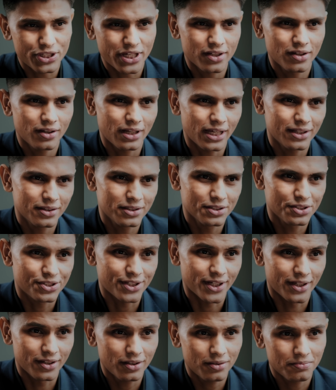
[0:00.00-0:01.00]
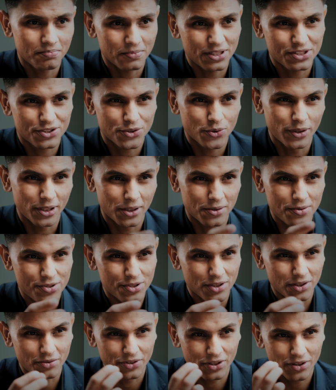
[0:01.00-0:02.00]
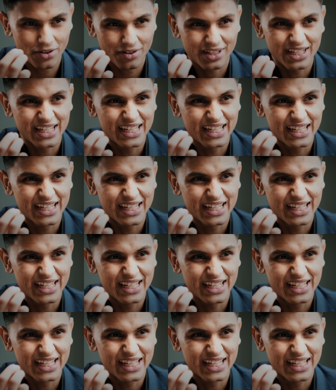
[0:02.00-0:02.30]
channel and this channel is going to serve your